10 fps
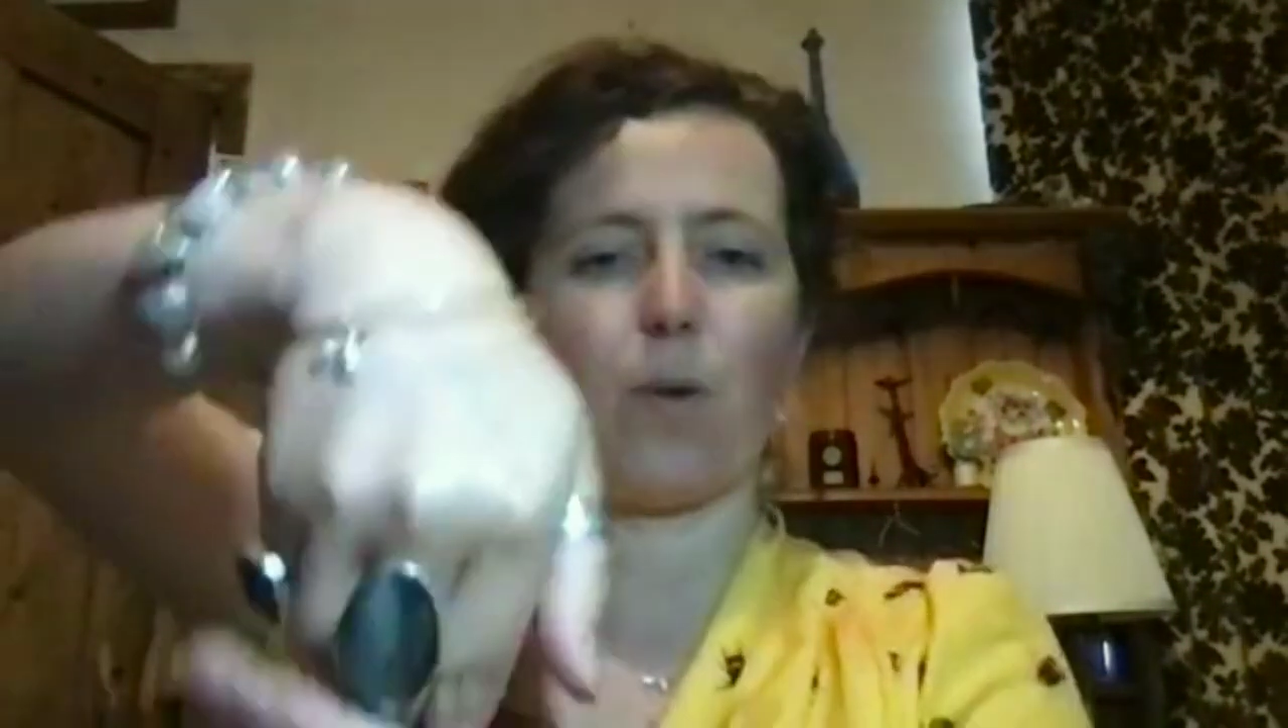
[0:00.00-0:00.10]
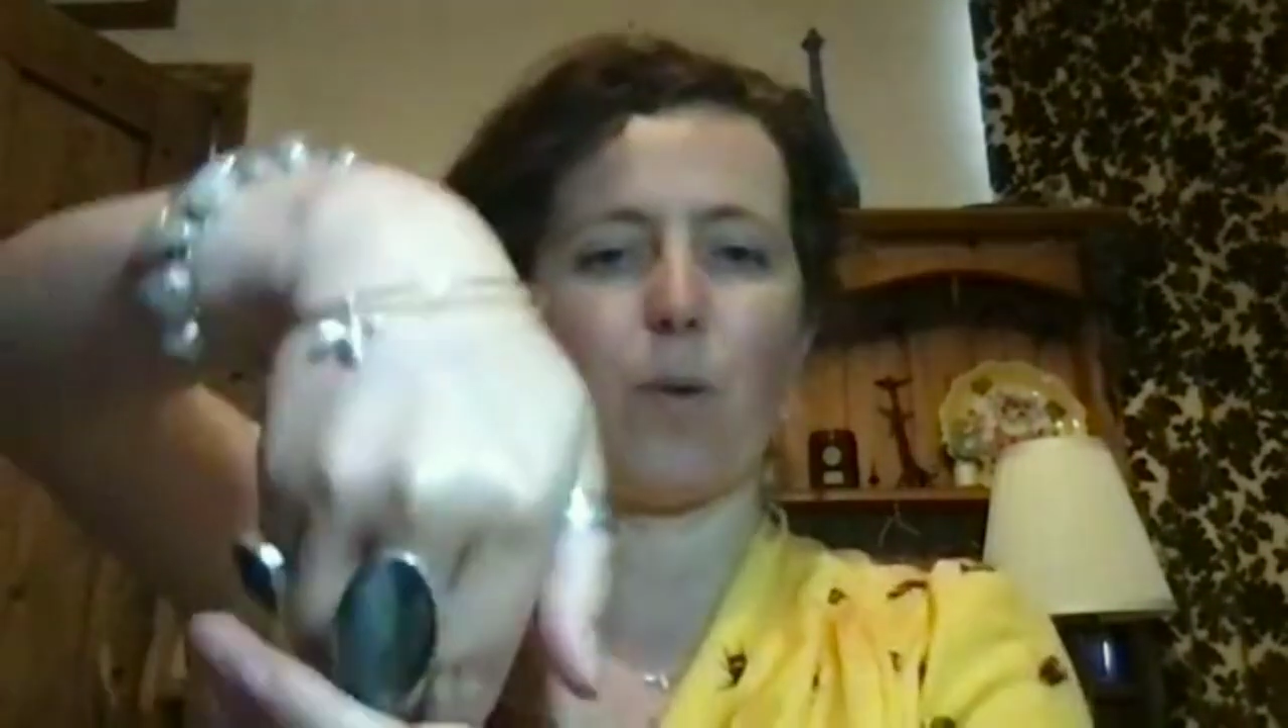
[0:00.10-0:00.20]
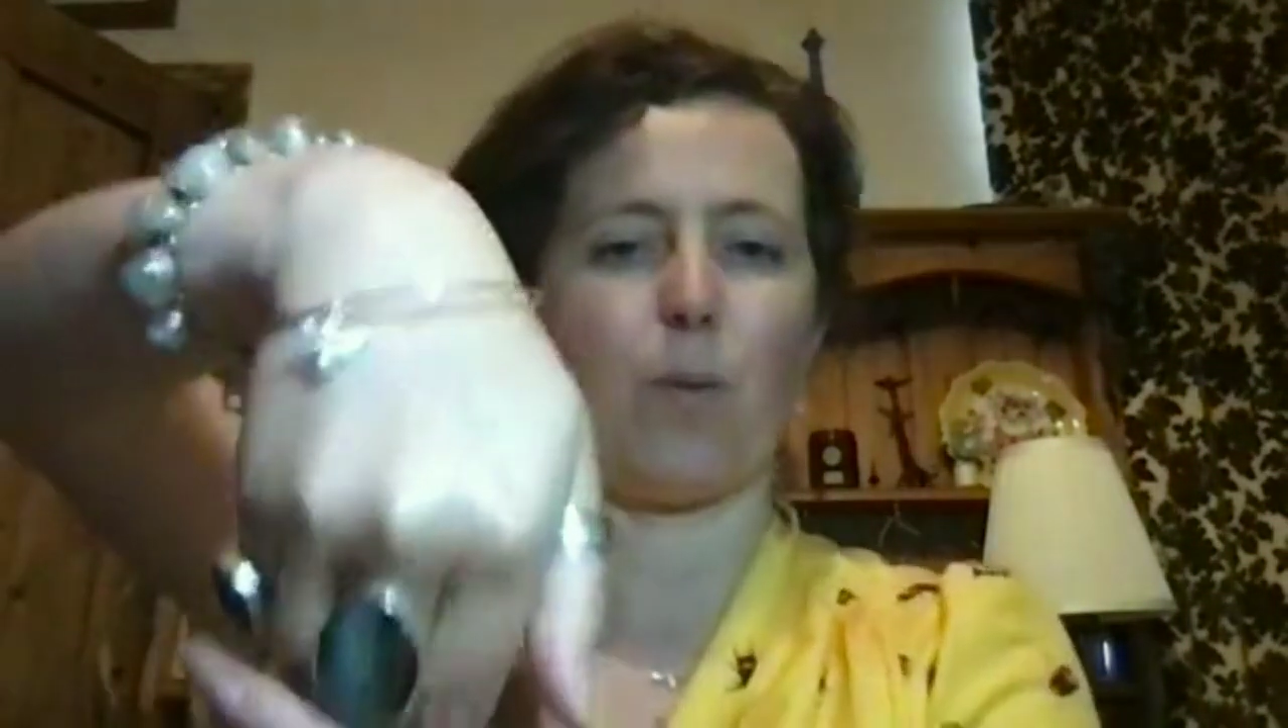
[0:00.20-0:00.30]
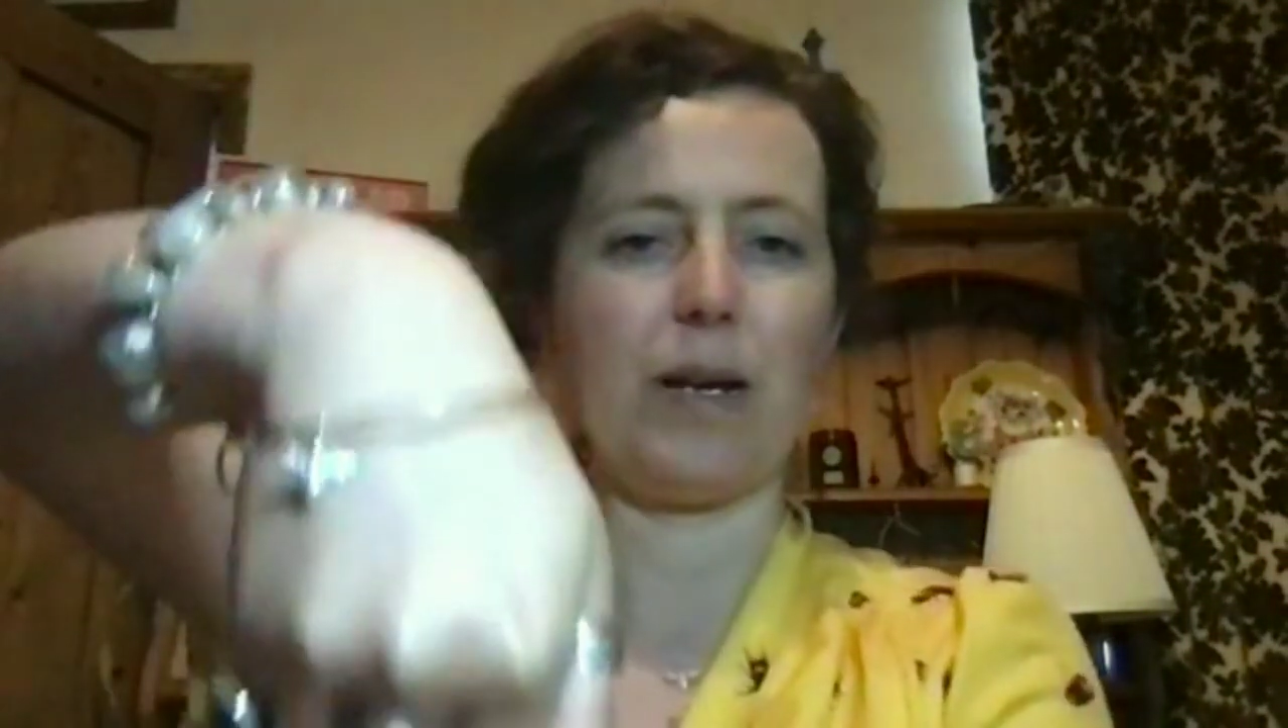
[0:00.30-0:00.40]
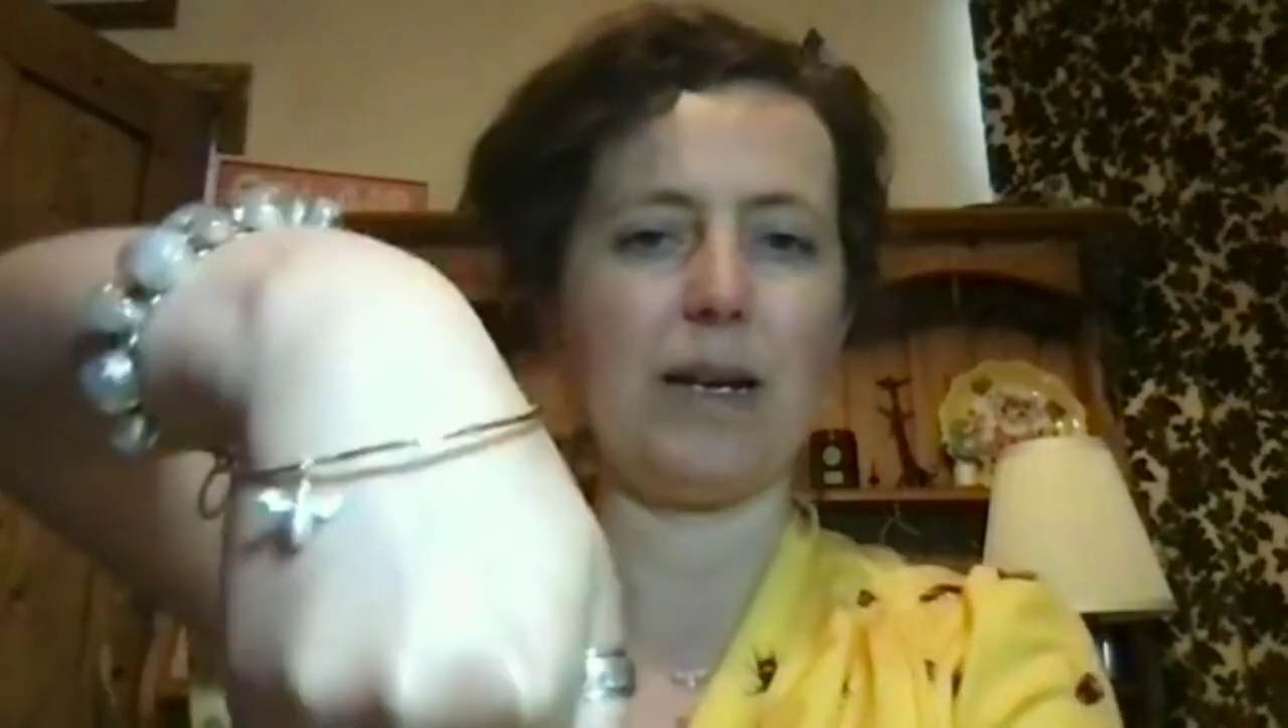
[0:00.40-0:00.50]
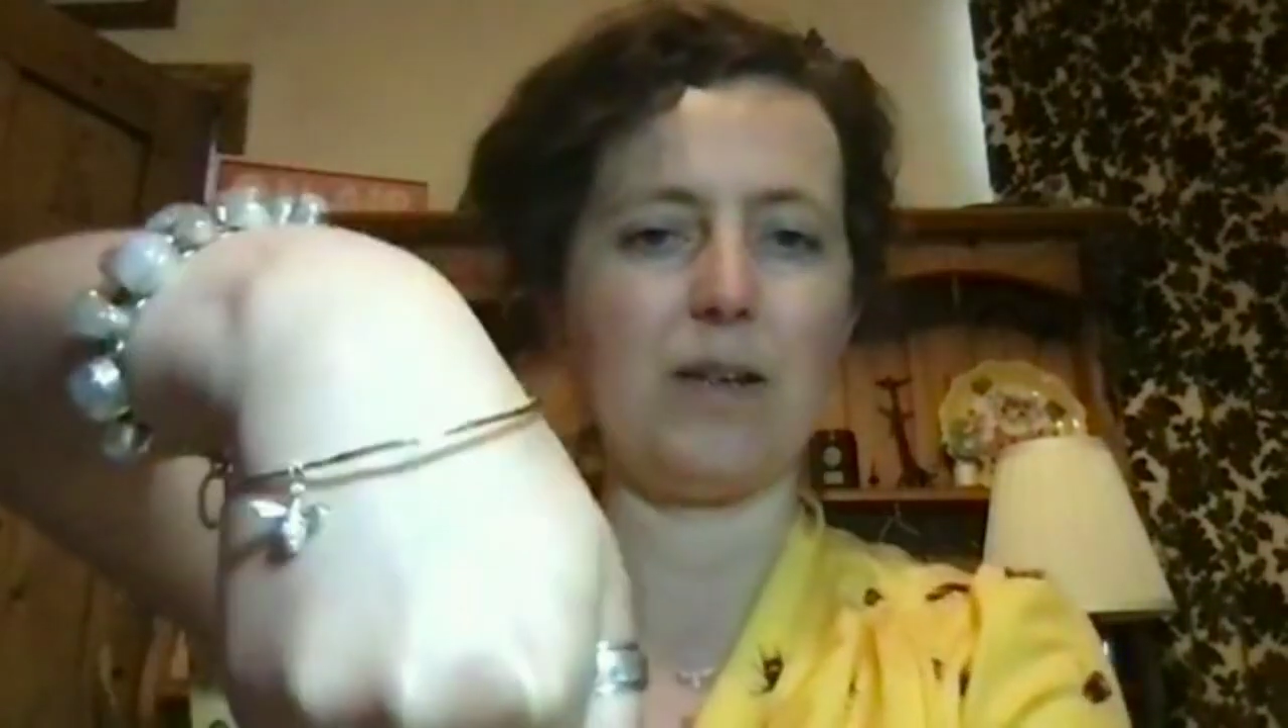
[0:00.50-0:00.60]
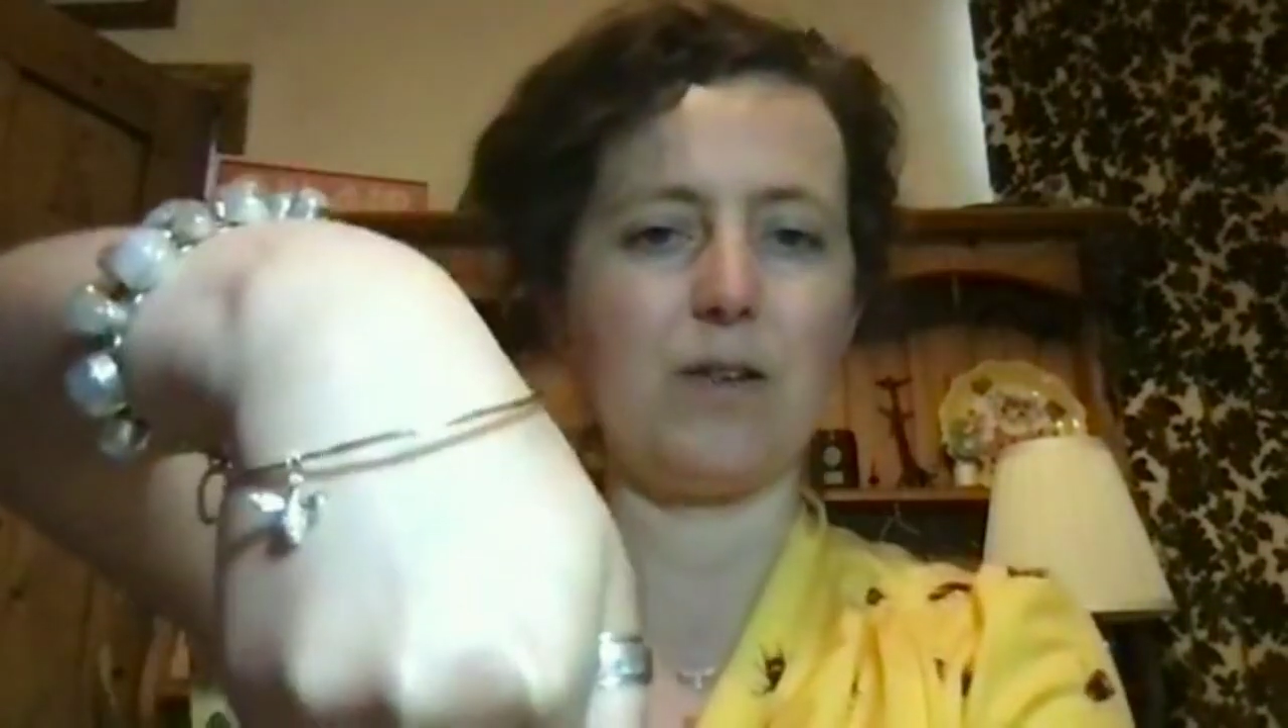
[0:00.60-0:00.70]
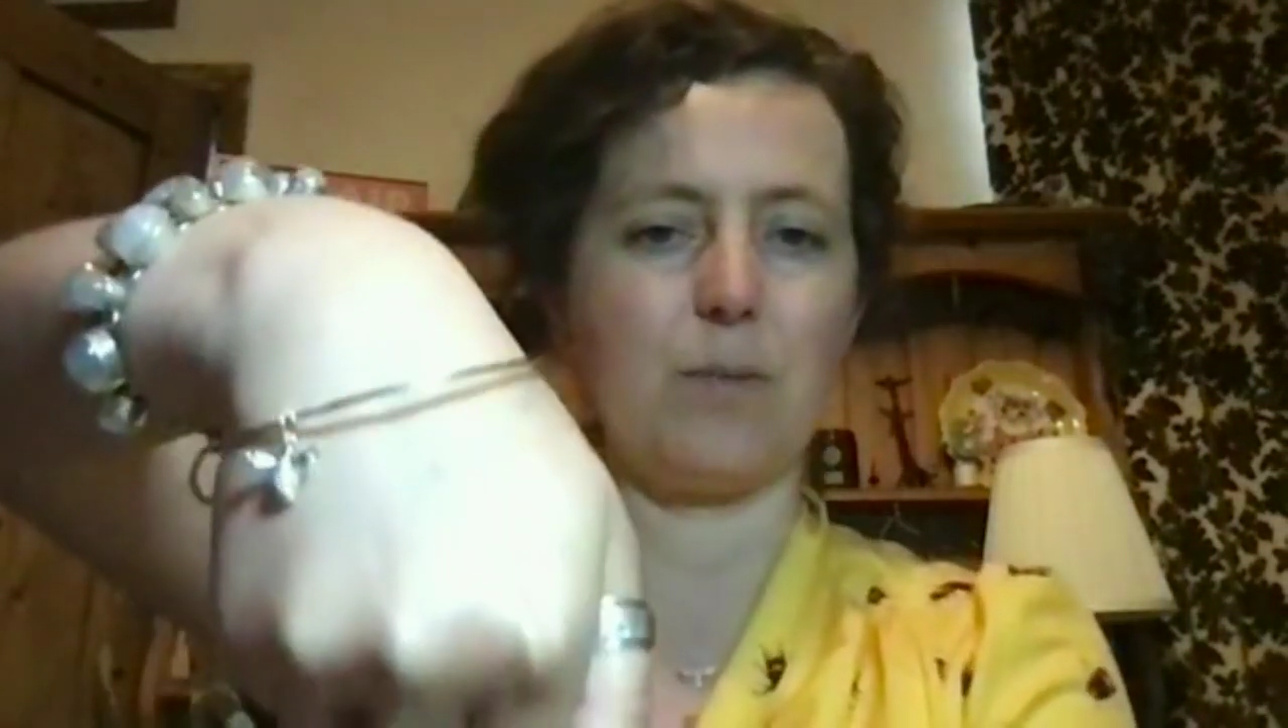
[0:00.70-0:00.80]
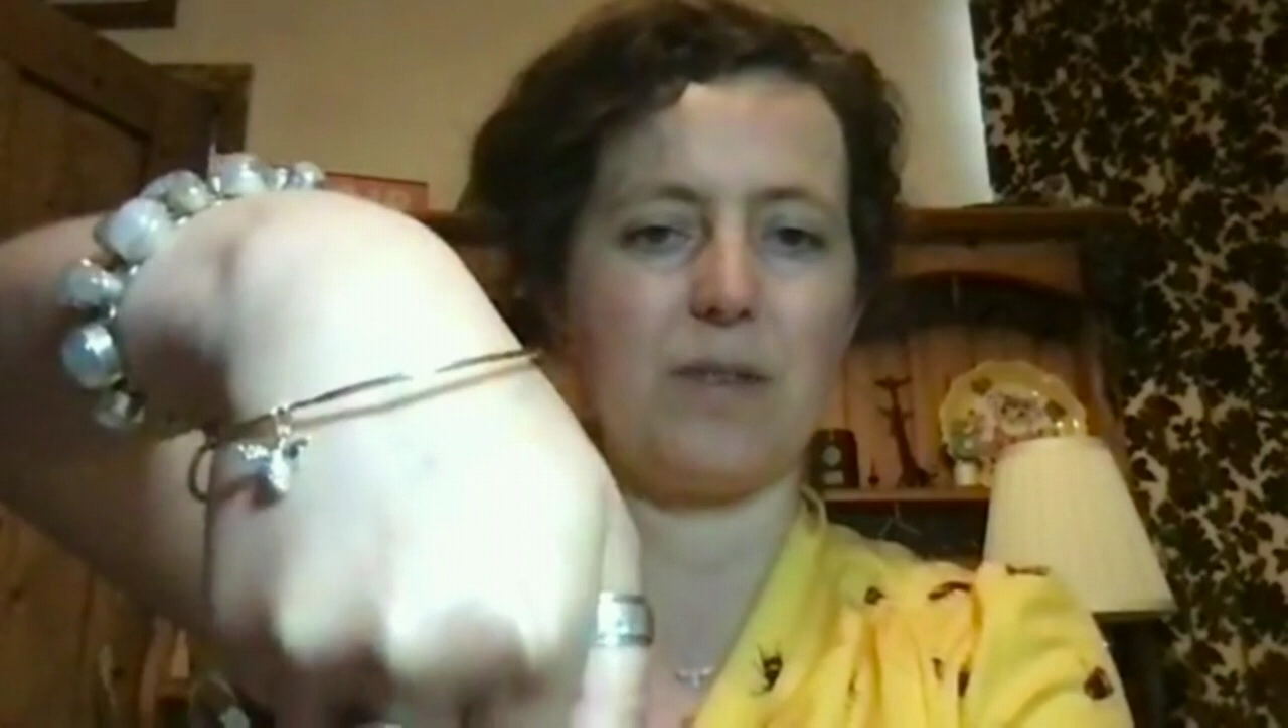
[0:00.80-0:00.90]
we need some